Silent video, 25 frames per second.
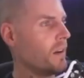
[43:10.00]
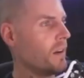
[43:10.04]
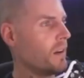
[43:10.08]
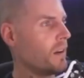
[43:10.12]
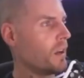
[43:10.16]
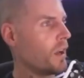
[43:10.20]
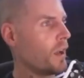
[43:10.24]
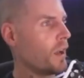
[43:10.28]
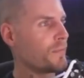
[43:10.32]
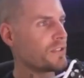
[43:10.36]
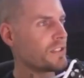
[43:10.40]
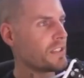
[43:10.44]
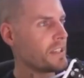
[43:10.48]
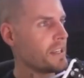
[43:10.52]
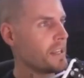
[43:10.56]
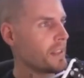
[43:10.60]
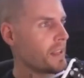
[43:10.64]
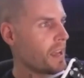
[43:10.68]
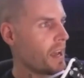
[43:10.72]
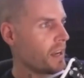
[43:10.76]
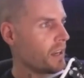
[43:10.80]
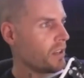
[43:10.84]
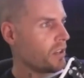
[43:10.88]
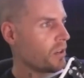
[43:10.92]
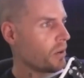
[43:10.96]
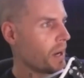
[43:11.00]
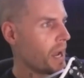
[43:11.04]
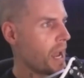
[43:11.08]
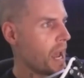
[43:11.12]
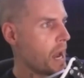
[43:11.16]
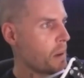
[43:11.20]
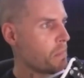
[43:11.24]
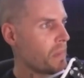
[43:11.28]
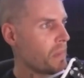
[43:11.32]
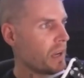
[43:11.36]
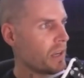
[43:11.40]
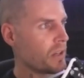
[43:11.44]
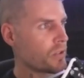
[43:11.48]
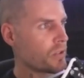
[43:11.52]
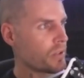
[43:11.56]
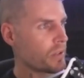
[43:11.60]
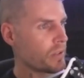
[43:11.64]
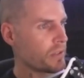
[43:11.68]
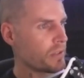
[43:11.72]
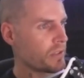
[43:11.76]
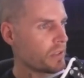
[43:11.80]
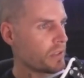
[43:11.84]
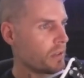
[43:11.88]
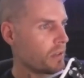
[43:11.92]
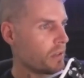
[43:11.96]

of seeing that in your ad managers.